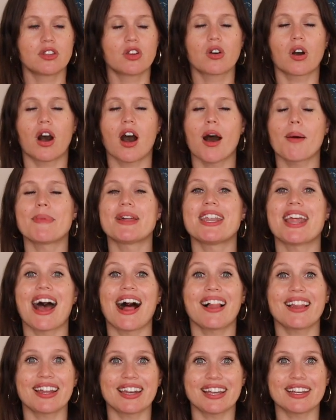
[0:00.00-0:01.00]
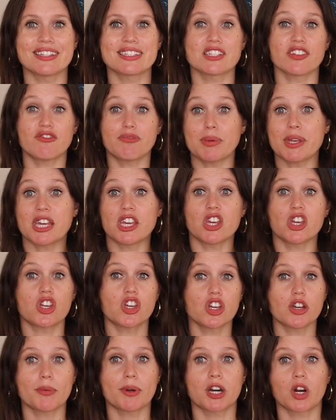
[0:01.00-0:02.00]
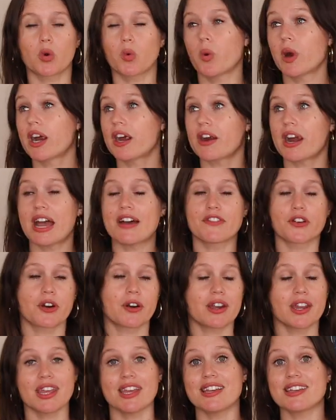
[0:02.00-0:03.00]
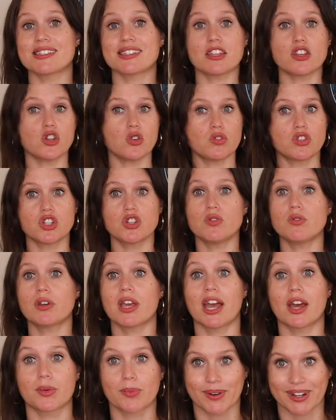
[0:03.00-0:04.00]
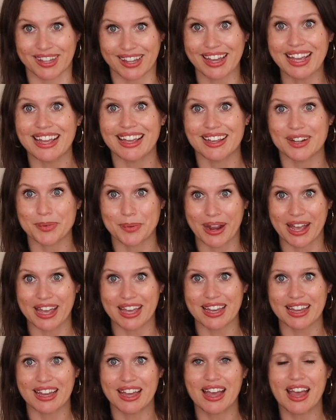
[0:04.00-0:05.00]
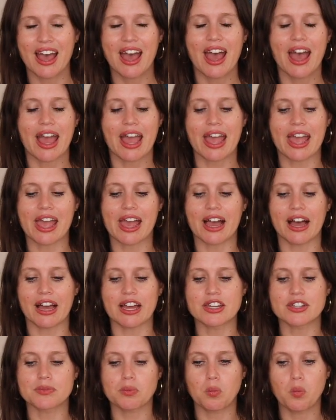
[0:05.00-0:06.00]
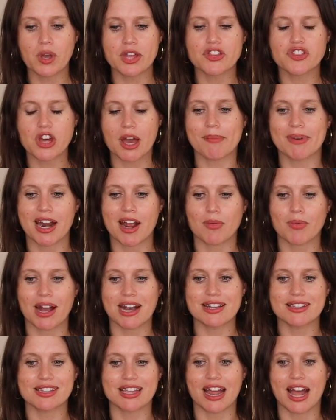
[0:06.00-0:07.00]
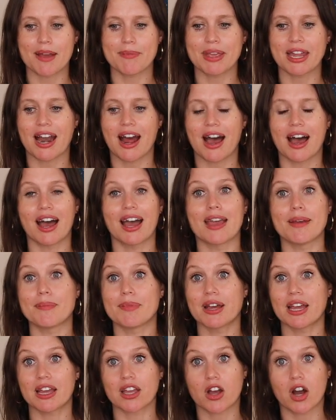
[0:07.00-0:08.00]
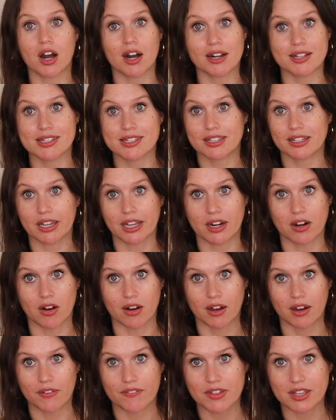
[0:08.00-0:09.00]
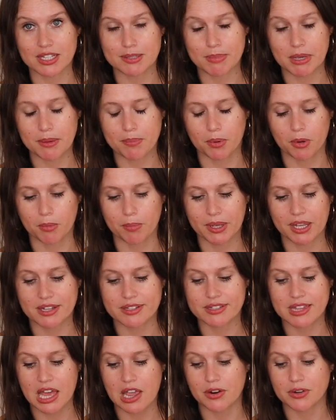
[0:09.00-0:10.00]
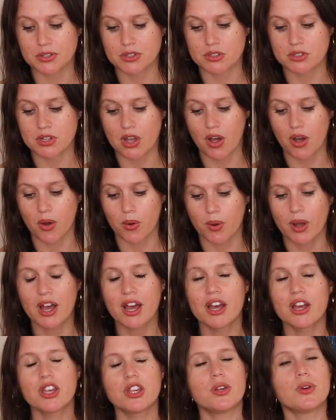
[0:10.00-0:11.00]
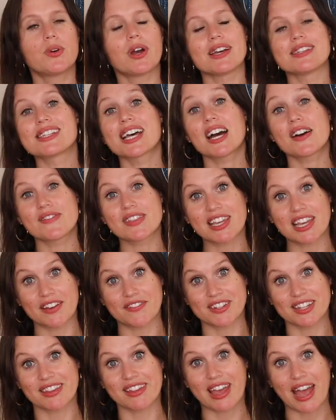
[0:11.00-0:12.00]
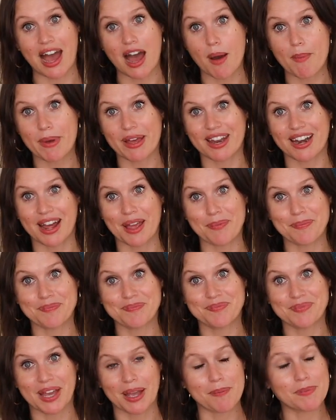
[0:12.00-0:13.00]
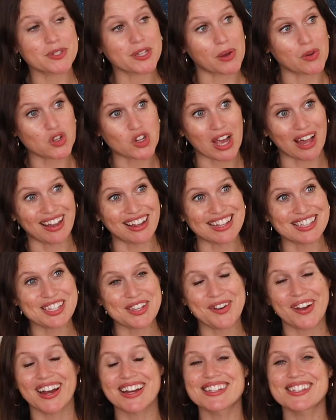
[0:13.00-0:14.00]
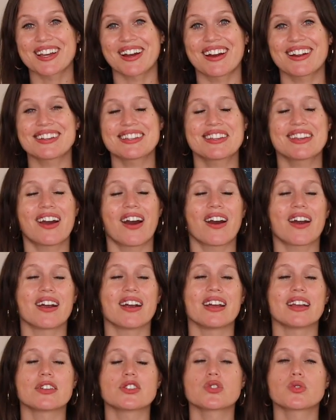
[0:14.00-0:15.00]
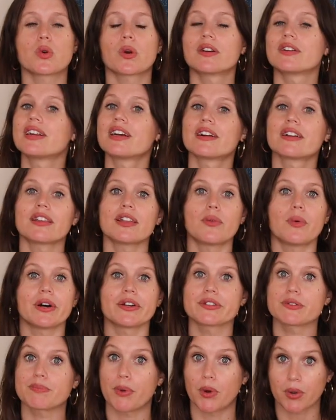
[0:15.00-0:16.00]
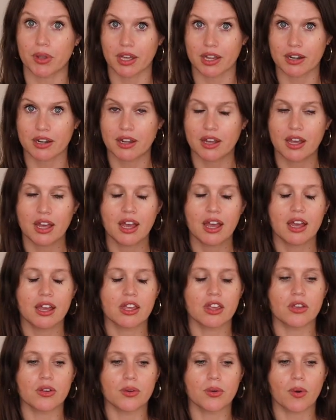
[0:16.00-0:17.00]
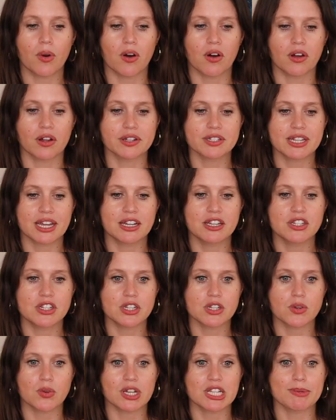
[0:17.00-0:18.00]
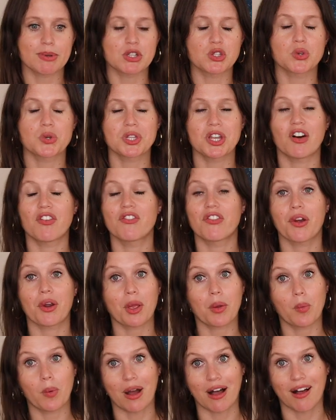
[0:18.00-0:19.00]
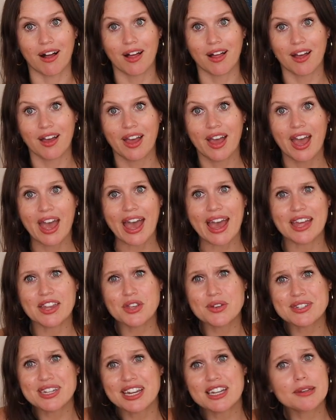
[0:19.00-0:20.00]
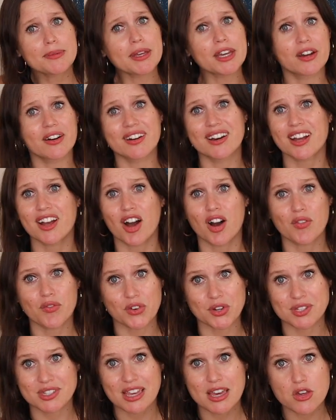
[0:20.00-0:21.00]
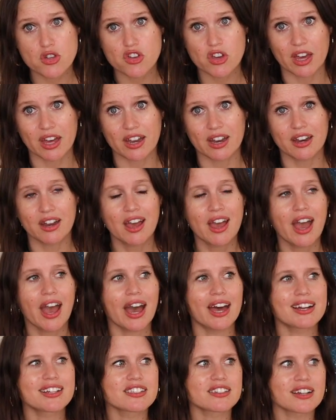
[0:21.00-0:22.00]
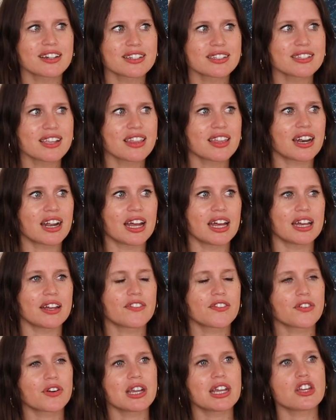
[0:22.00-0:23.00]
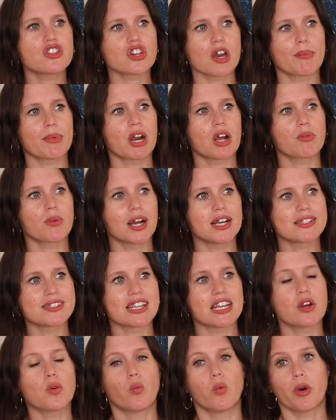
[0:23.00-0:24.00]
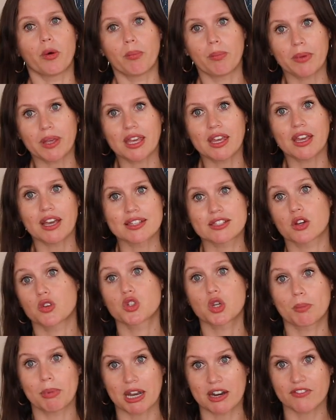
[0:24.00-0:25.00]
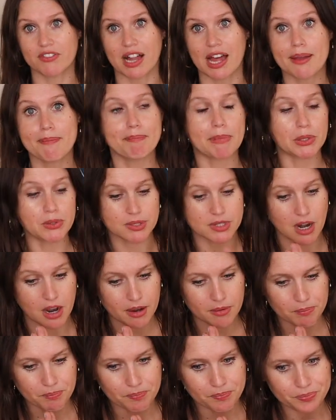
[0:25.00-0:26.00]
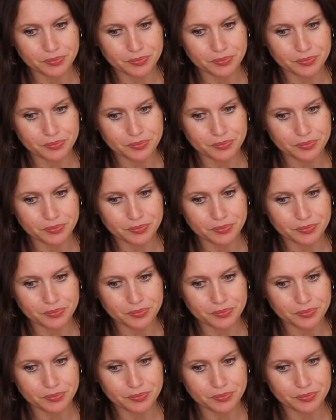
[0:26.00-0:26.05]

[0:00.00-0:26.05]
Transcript: commonalities of being human or wherever it is that you two can relate, right? And with Gemini rising, I mean, I'm constantly in awe of these people because they are so, you guys have the gift of the gab and I'm so jealous. You guys are extraordinarily well-spoken. You all tend to express yourself very well and you tend to be good at conversation. And it's not to say that every Gemini rising will be a social butterfly. Most are,